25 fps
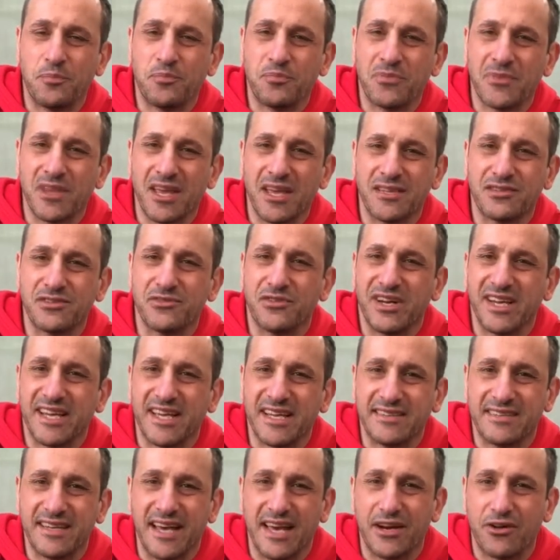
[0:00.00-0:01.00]
It's already
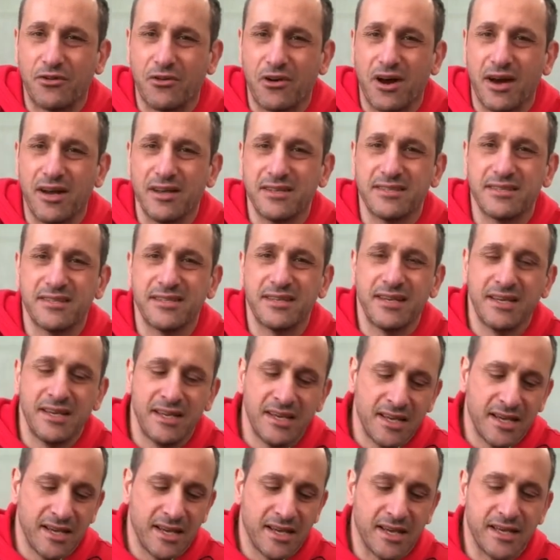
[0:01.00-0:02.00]
containerized.
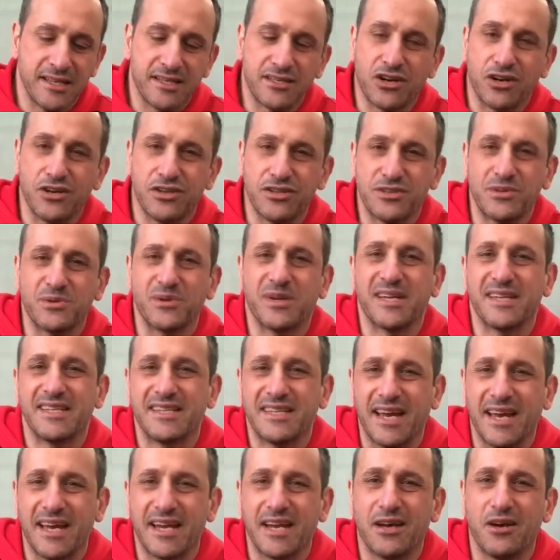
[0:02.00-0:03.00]
It's got used to a
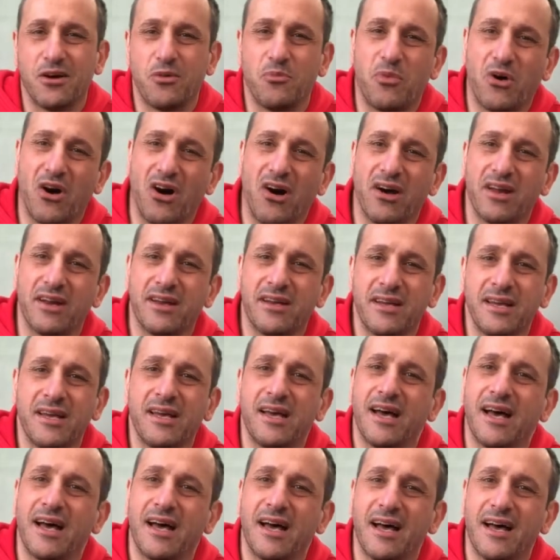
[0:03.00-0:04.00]
container, a pot,
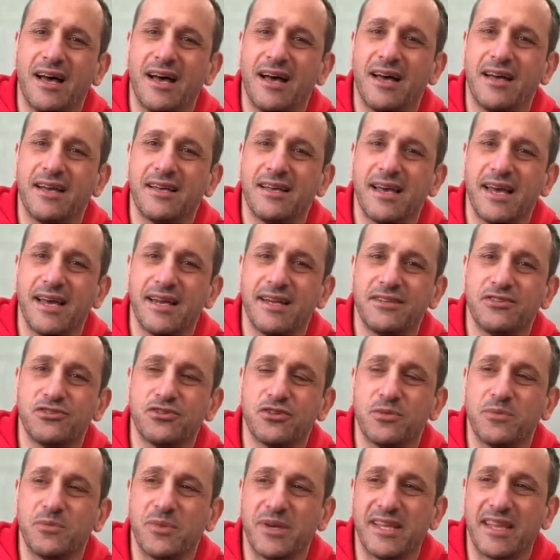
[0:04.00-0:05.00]
and it
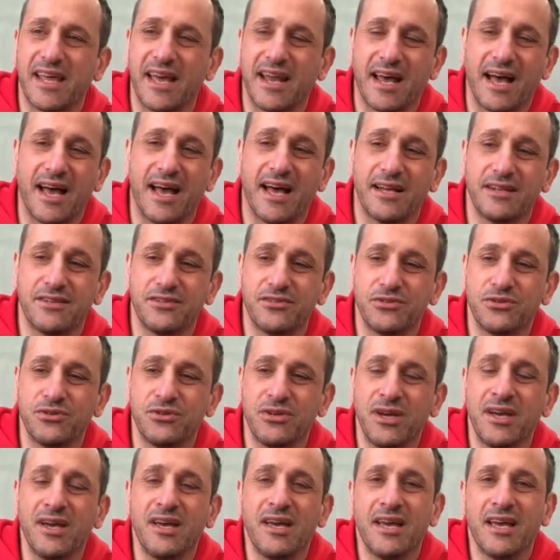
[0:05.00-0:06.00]
shouldn't be that hard to
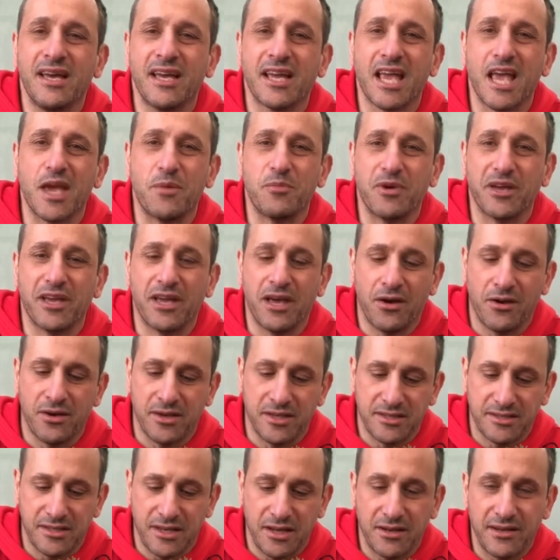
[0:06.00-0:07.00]
keep it going.
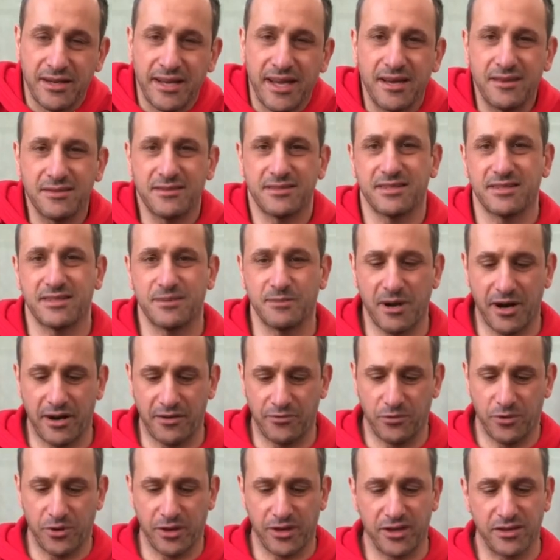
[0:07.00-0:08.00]
So now it's just a matter of
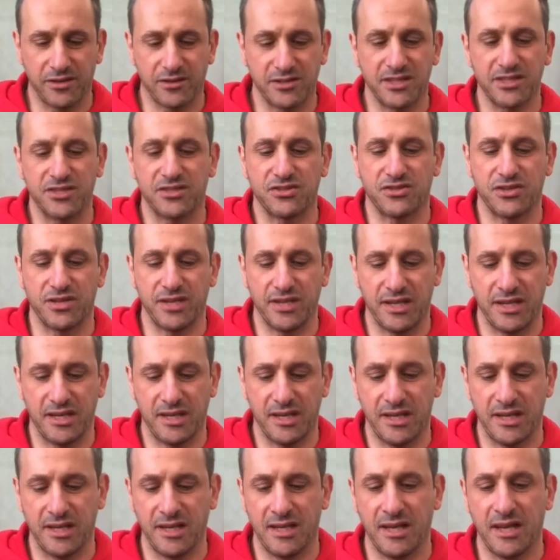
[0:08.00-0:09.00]
working on this tree
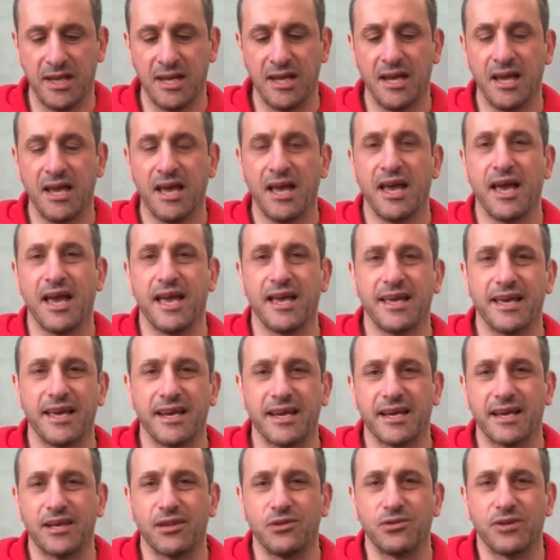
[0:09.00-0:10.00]
and getting
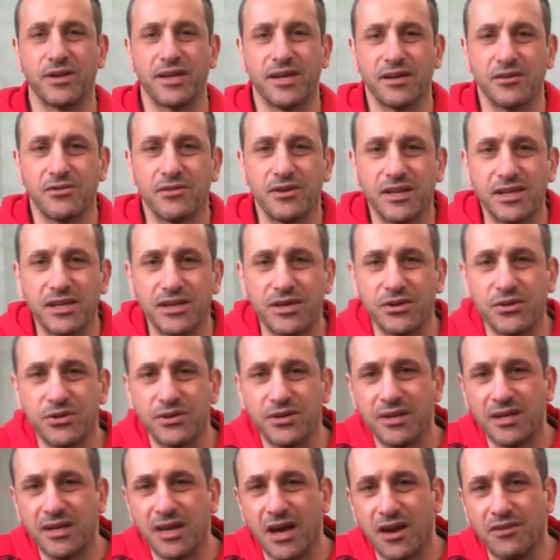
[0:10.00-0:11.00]
it looking really good
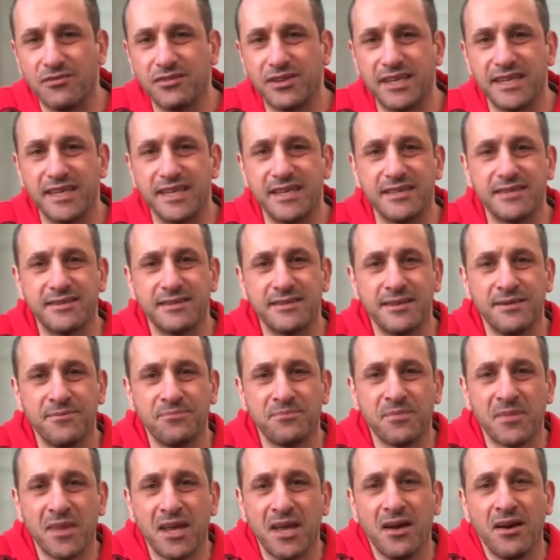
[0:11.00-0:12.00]
over the years.
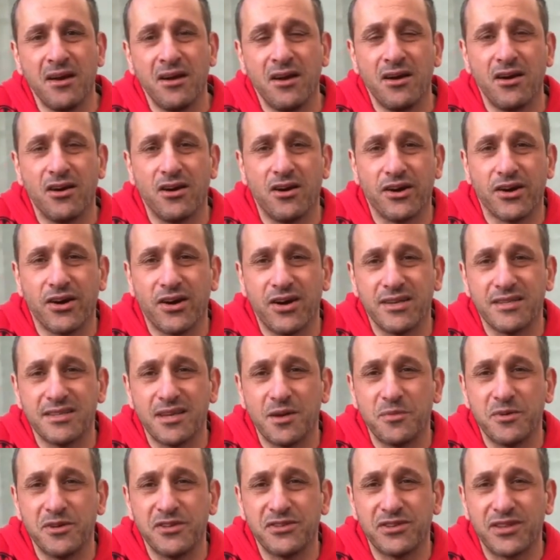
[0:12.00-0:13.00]
Alright guys, hope
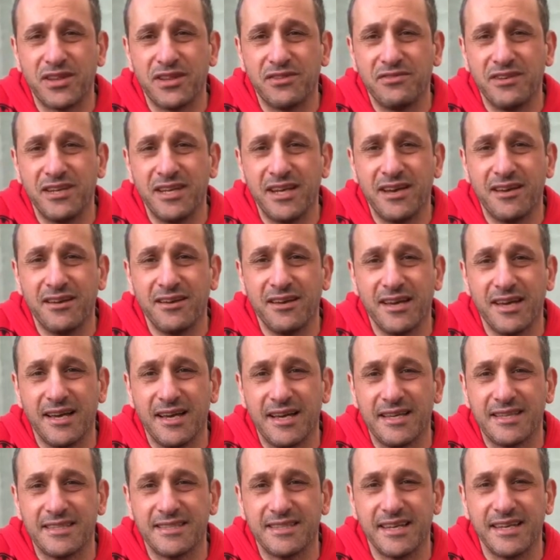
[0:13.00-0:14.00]
you enjoyed that video.
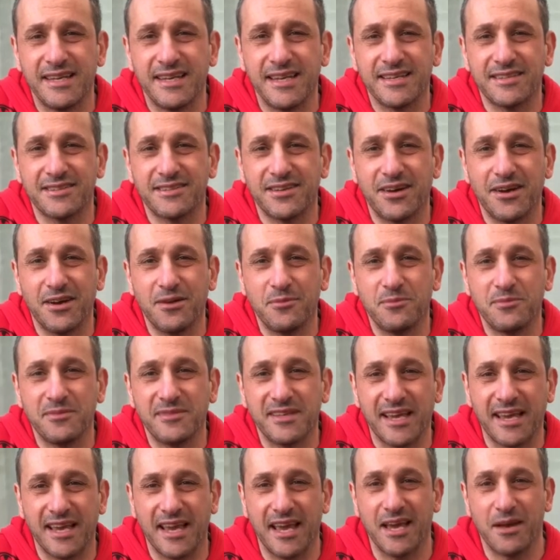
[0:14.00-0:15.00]
See you next time.
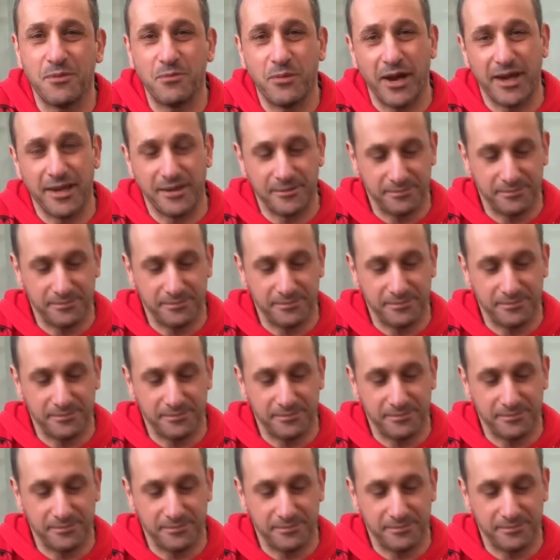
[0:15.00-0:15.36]
Take care. Bye.